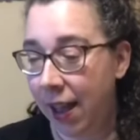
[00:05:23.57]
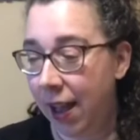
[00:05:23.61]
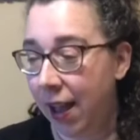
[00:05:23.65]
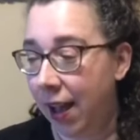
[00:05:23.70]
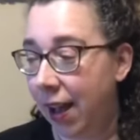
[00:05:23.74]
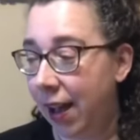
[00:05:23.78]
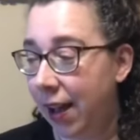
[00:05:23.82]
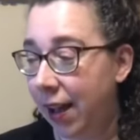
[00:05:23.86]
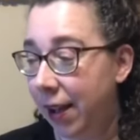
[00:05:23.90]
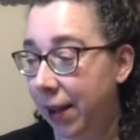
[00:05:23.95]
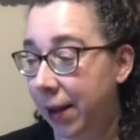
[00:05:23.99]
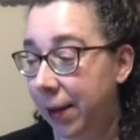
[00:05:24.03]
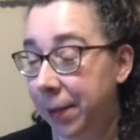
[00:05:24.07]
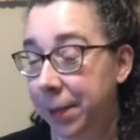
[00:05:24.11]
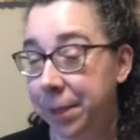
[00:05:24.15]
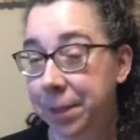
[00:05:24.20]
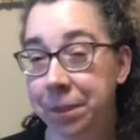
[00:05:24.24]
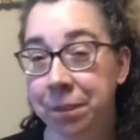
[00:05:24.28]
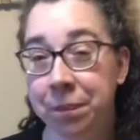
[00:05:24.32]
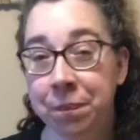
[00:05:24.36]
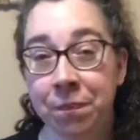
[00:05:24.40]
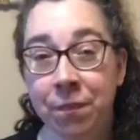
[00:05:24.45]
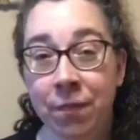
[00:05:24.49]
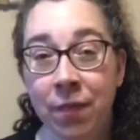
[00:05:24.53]

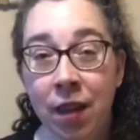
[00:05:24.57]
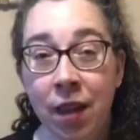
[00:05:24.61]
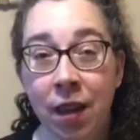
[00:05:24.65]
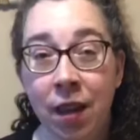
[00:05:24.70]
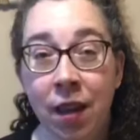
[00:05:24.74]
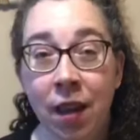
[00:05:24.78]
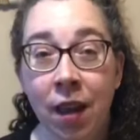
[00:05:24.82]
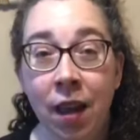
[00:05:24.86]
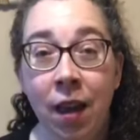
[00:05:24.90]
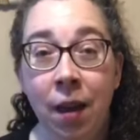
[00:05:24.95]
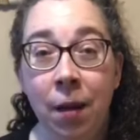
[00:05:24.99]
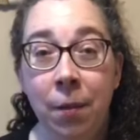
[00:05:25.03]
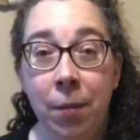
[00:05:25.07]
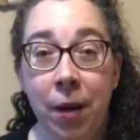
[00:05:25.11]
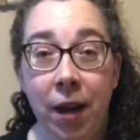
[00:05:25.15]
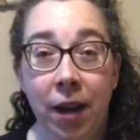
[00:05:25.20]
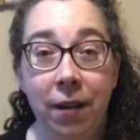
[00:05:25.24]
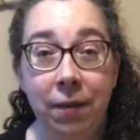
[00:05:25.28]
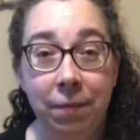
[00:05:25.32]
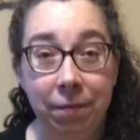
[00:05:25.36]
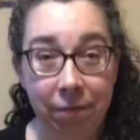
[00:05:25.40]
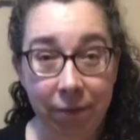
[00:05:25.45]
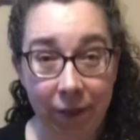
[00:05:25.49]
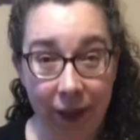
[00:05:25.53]

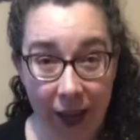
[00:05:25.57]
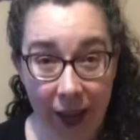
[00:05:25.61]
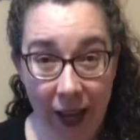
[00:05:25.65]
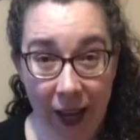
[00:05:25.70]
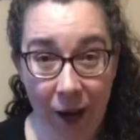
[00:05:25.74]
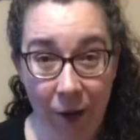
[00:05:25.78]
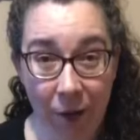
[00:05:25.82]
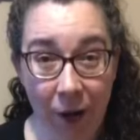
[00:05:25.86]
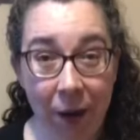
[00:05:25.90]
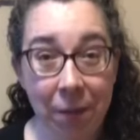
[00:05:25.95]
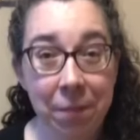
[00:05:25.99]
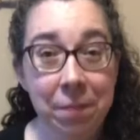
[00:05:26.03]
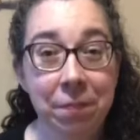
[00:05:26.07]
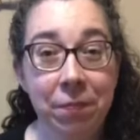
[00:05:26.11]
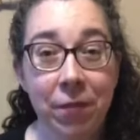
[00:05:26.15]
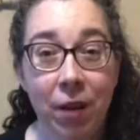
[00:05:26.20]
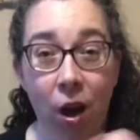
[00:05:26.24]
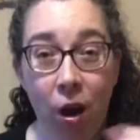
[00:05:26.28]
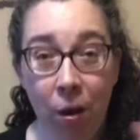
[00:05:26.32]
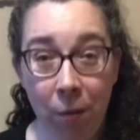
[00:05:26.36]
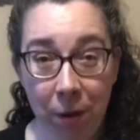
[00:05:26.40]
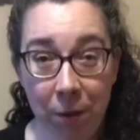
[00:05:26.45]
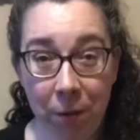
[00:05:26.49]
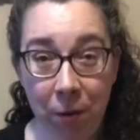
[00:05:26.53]
But anyway,
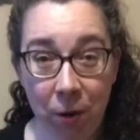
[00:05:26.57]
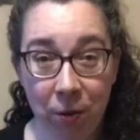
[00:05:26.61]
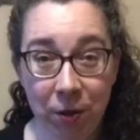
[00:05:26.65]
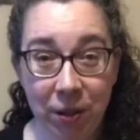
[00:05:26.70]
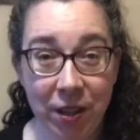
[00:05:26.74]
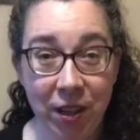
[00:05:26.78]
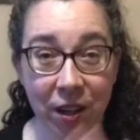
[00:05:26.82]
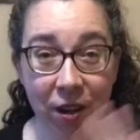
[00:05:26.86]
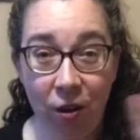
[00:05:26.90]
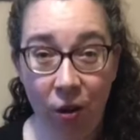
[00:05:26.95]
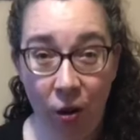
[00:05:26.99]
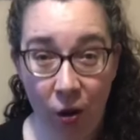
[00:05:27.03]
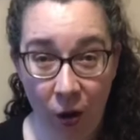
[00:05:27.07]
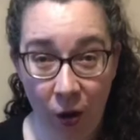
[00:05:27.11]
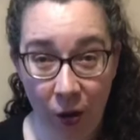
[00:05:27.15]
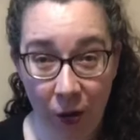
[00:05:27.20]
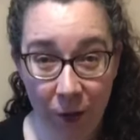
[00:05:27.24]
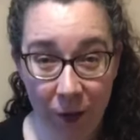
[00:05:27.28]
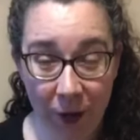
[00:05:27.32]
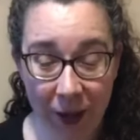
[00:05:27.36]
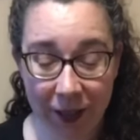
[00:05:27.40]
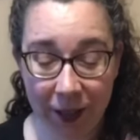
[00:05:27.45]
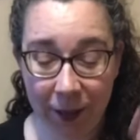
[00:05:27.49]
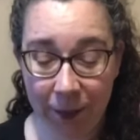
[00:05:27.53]
I'll be posting all the
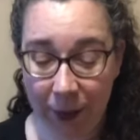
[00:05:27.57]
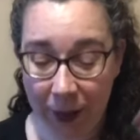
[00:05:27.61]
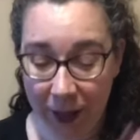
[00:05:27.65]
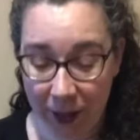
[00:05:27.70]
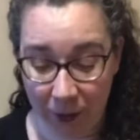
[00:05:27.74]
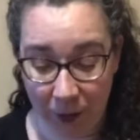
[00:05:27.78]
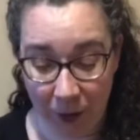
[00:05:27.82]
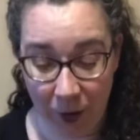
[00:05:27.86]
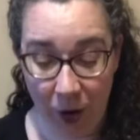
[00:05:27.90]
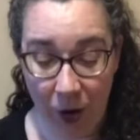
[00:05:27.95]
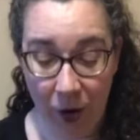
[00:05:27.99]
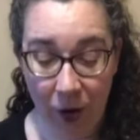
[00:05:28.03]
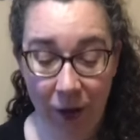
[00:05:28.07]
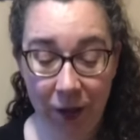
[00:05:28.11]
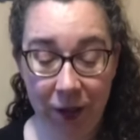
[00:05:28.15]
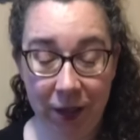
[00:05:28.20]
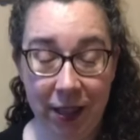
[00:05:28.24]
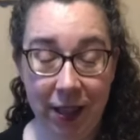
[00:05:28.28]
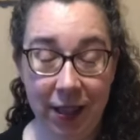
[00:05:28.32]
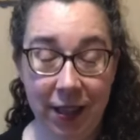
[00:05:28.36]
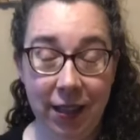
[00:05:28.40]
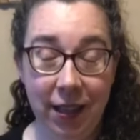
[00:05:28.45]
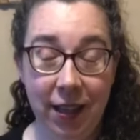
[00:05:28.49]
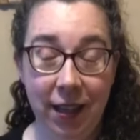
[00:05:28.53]
recipes with all the
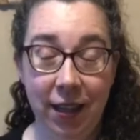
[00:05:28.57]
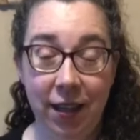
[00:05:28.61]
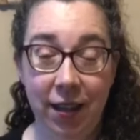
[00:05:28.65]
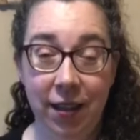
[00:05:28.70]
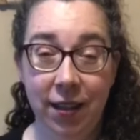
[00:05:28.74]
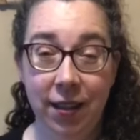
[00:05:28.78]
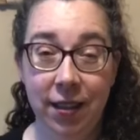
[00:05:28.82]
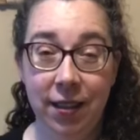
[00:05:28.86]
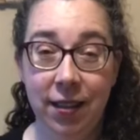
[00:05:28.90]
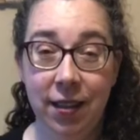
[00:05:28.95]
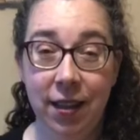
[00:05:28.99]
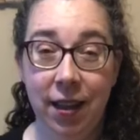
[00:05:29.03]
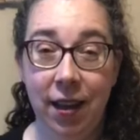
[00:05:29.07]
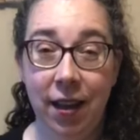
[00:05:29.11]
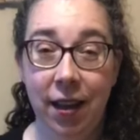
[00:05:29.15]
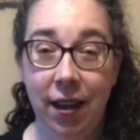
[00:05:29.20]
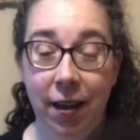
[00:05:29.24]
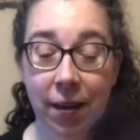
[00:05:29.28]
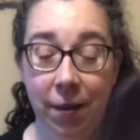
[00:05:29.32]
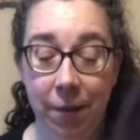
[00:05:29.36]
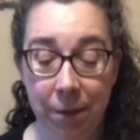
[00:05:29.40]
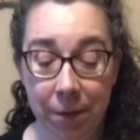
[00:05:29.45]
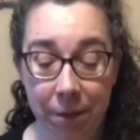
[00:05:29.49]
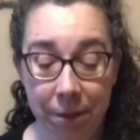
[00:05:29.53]
details
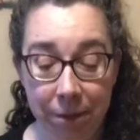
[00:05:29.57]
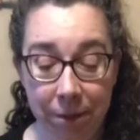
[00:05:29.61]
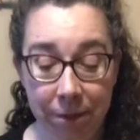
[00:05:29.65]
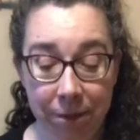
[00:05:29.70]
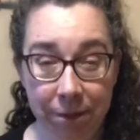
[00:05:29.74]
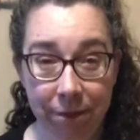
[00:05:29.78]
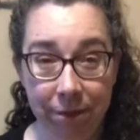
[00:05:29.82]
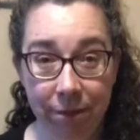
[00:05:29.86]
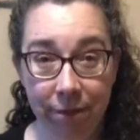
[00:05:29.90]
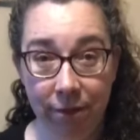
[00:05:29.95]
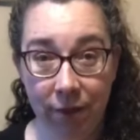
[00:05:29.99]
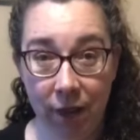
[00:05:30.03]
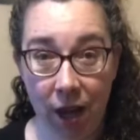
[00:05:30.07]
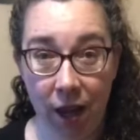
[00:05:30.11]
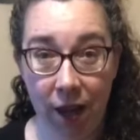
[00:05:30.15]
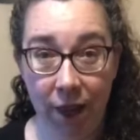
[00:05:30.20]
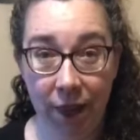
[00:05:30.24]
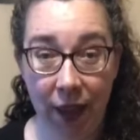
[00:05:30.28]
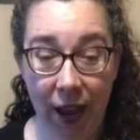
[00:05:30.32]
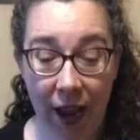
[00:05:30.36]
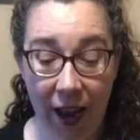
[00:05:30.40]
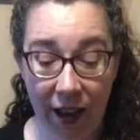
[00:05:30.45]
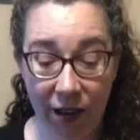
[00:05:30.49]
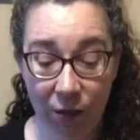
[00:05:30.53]
on
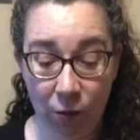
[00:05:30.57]
that.